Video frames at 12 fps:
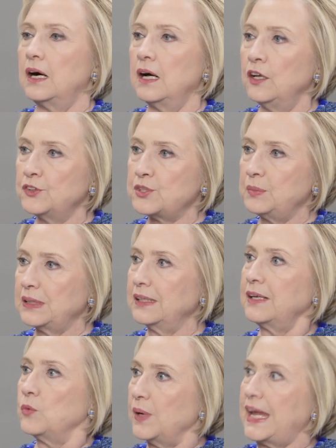
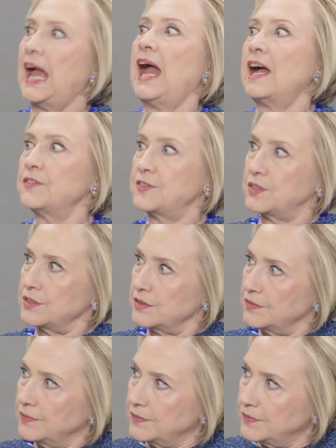ultimately we have
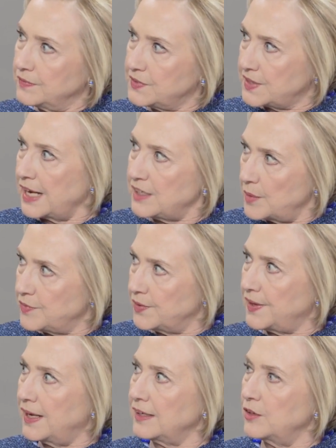to stand up
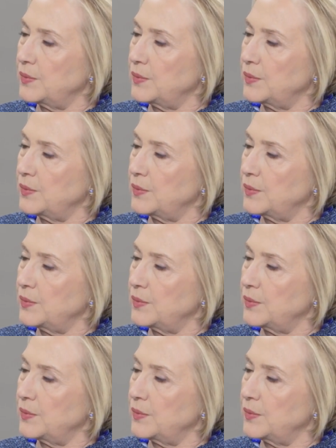for that,